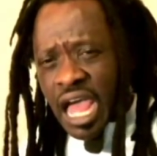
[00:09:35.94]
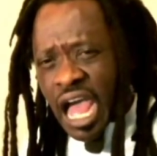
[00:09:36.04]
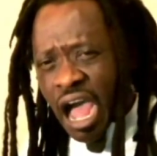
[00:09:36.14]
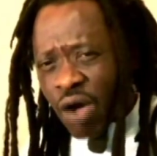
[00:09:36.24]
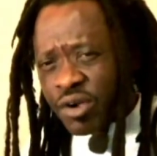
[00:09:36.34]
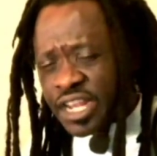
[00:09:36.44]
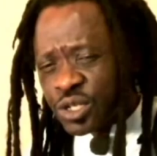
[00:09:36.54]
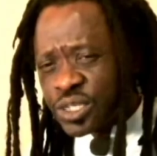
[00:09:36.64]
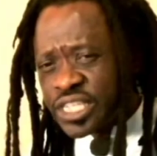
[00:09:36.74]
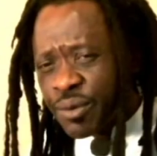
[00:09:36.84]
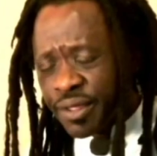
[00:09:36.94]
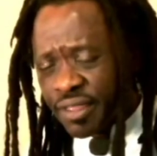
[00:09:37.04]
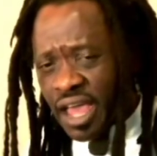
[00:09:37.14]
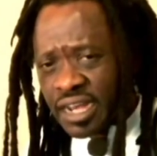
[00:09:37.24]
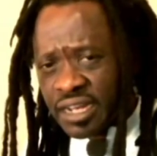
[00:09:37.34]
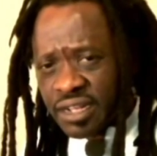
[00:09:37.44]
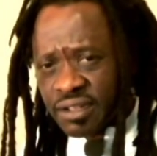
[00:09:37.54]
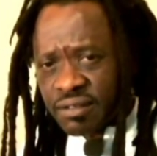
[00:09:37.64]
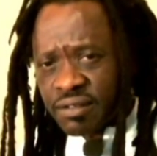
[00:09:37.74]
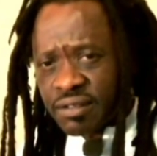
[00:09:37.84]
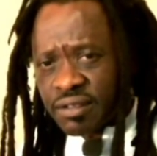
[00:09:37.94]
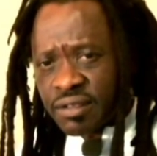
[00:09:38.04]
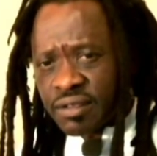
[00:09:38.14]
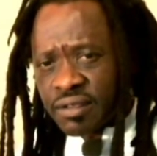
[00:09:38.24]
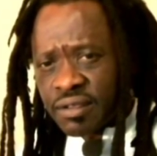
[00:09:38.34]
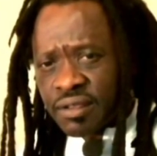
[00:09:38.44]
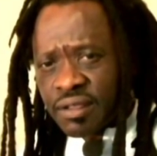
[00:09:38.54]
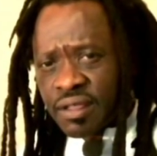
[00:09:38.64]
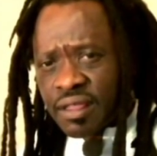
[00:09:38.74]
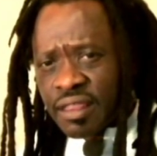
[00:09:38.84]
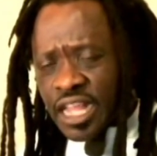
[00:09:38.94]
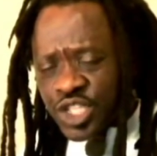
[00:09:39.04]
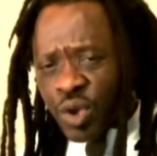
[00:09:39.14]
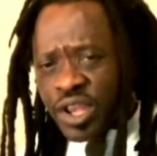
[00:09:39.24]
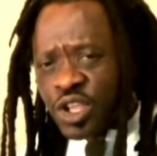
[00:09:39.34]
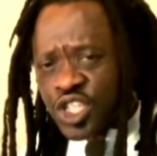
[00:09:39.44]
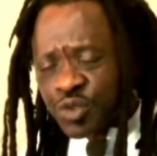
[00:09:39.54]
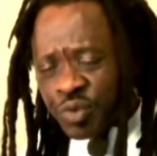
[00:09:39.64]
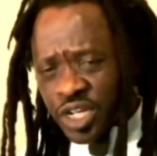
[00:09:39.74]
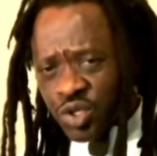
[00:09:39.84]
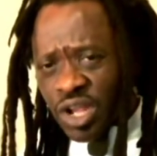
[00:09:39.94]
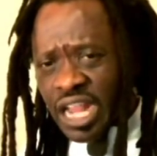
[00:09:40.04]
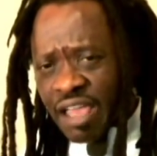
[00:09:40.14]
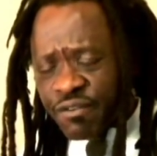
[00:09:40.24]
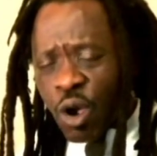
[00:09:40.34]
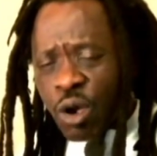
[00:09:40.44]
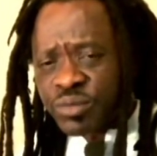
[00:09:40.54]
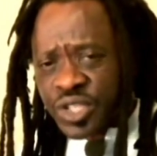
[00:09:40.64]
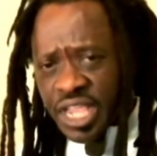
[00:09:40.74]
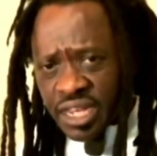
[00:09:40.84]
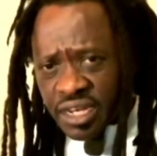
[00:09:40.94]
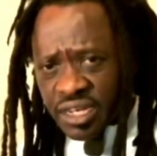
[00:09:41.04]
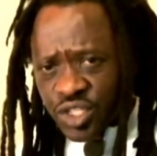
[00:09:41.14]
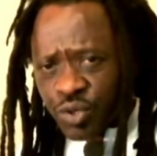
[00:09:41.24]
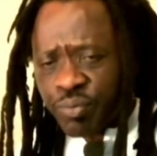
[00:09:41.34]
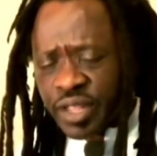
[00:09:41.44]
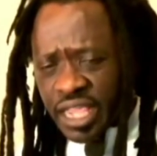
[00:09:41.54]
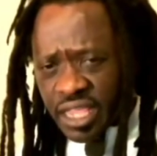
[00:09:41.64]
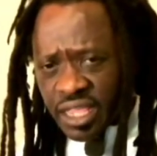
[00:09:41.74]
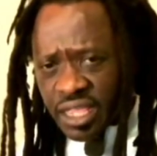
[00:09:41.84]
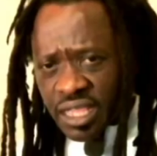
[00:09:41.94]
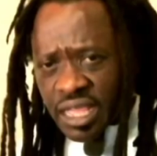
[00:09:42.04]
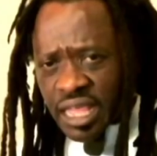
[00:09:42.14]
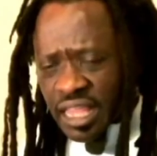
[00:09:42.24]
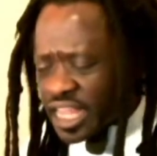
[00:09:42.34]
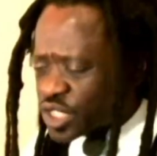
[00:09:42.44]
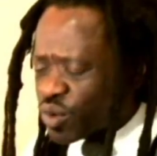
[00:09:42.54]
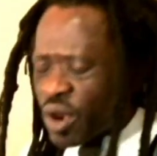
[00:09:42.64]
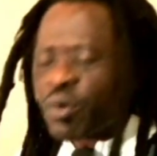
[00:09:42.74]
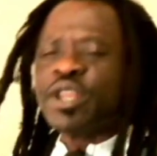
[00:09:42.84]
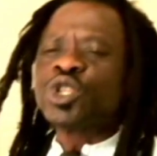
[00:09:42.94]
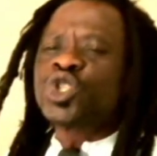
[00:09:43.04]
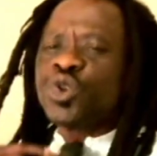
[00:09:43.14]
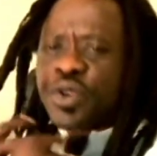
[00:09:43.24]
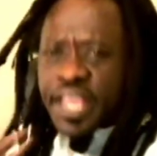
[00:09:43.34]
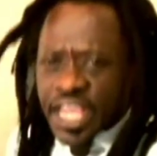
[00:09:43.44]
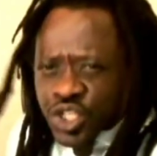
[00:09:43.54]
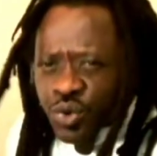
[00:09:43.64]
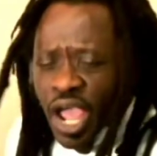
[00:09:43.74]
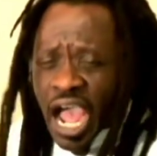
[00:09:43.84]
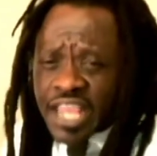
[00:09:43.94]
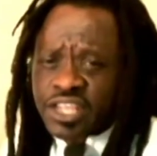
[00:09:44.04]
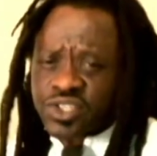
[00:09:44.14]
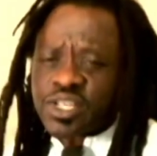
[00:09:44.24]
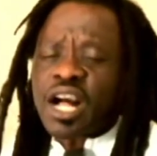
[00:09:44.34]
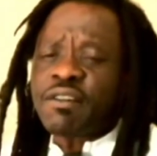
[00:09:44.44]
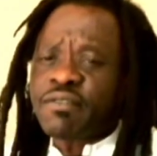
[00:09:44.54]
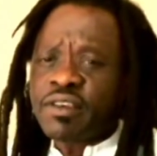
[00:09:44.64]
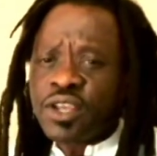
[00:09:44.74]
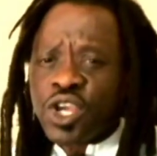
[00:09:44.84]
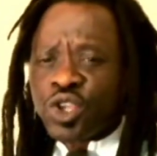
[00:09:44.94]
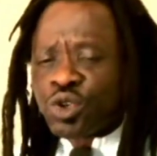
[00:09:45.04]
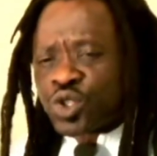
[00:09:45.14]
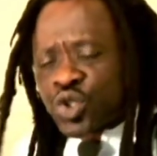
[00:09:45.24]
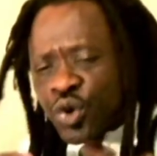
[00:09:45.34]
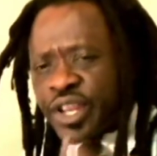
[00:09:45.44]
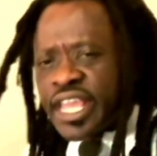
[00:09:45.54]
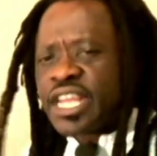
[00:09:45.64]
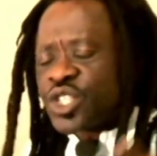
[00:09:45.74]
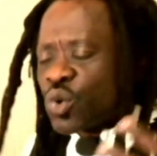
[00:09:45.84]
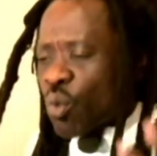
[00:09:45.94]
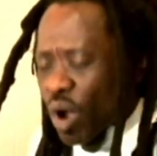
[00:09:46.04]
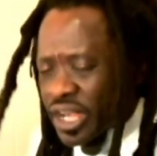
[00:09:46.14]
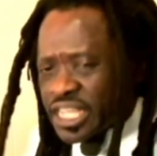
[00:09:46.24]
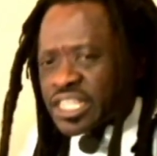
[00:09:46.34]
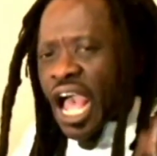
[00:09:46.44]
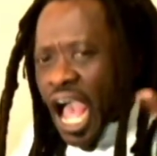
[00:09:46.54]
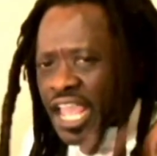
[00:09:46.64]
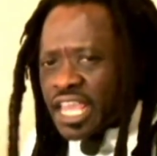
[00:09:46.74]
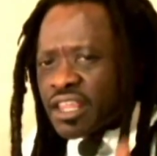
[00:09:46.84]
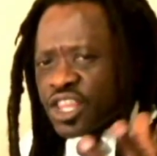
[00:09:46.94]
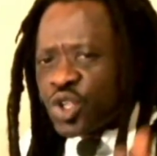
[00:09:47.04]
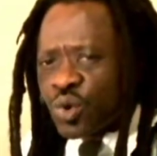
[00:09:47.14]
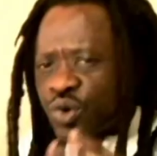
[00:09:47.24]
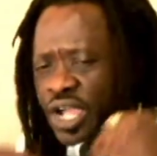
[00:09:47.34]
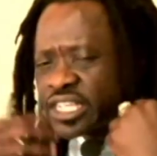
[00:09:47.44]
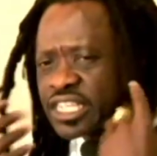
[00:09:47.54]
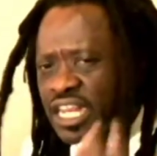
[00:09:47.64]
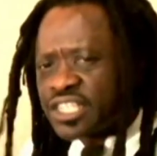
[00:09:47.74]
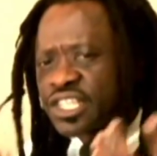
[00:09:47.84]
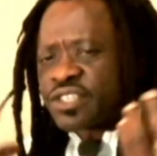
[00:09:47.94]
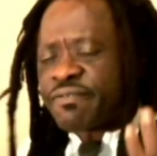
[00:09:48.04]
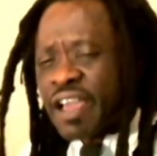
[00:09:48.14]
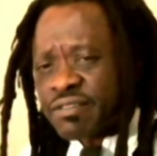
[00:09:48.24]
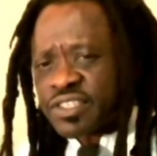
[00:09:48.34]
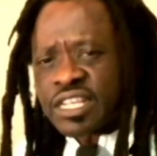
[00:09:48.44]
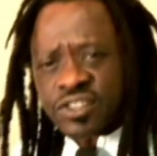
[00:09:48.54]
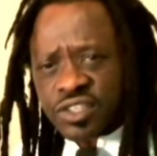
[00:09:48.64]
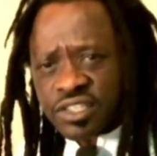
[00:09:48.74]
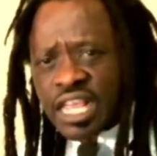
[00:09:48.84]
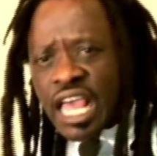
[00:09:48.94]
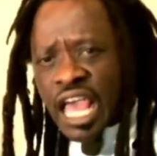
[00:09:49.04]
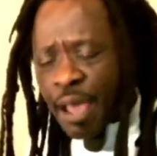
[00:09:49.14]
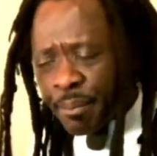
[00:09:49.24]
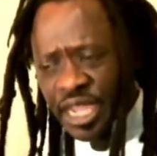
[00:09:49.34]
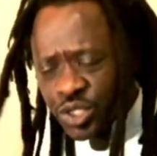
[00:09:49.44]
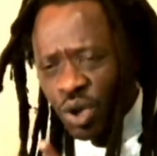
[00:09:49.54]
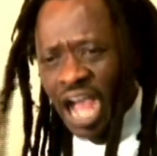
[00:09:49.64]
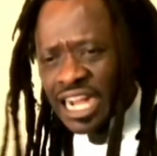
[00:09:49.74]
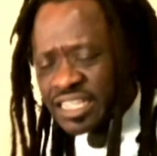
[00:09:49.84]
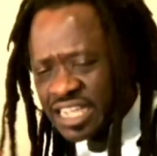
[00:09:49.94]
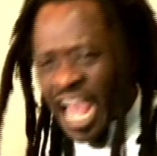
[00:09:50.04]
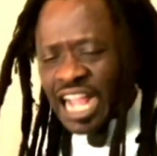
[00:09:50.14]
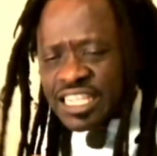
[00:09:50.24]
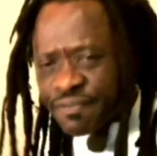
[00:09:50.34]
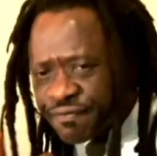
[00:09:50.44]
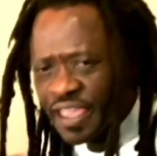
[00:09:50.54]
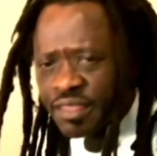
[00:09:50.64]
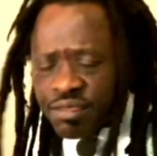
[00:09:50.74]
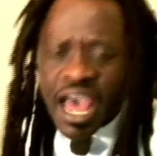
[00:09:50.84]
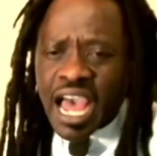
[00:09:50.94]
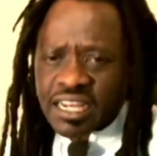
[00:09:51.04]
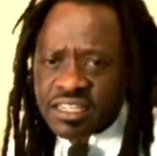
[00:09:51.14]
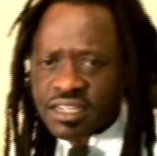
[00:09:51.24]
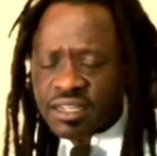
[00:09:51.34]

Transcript: How can you deal with that? That's when your spiritual life comes in to play. That's when you tune into a higher self, you tune into what is higher than you, your intelligence, the 5 senses, and begin to activate that.